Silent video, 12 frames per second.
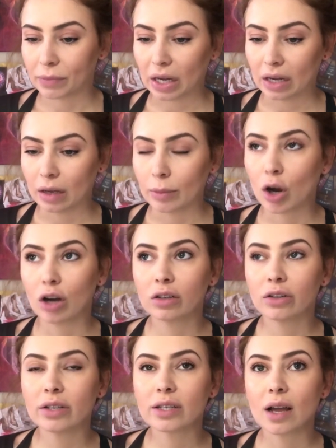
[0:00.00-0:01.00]

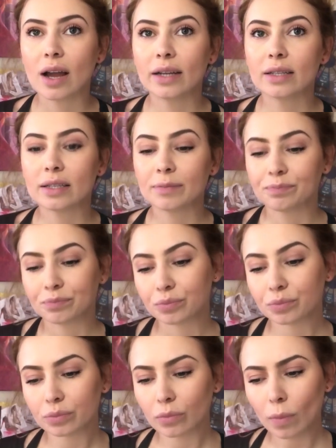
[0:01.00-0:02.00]
Cardinal signs
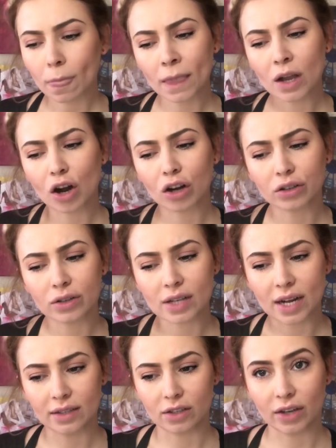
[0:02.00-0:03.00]

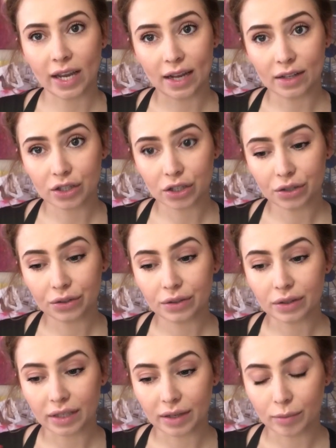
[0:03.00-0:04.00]
are Cancer,
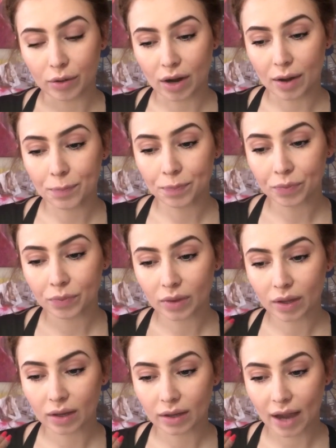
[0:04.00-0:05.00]
Libra,
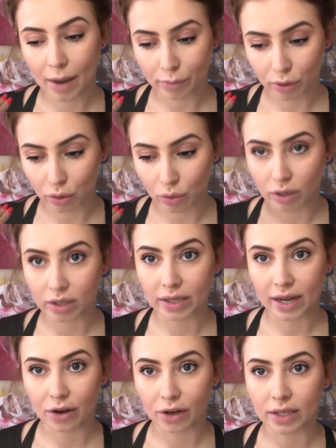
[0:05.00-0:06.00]
Capricorn, and
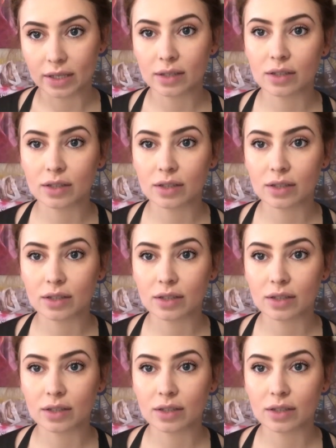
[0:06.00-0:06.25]
Aries.